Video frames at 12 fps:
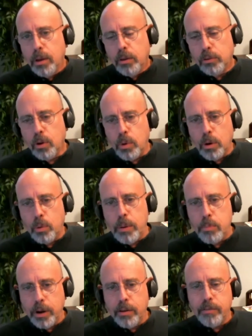So where we
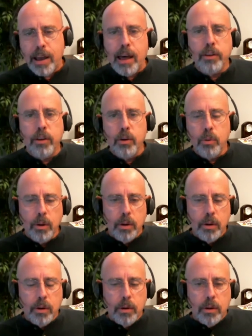bring value,
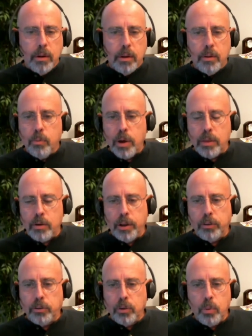whether
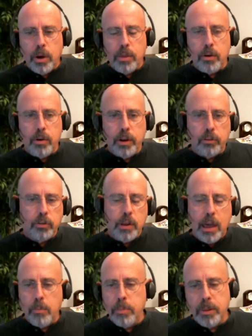it's
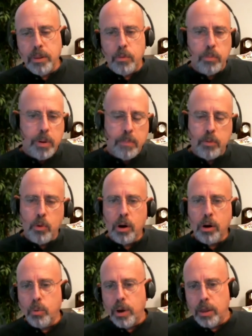helping them with
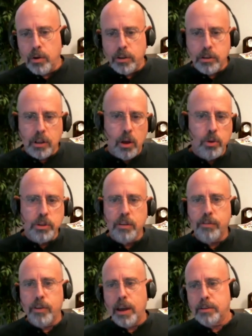paperwork, or whether it's closing
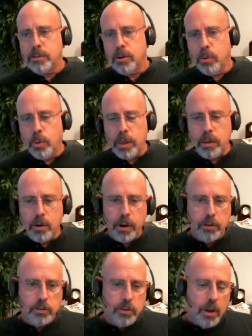fast, or whether
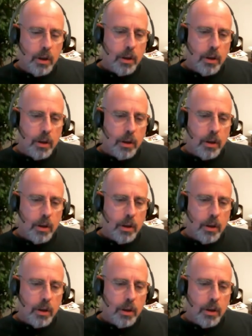it's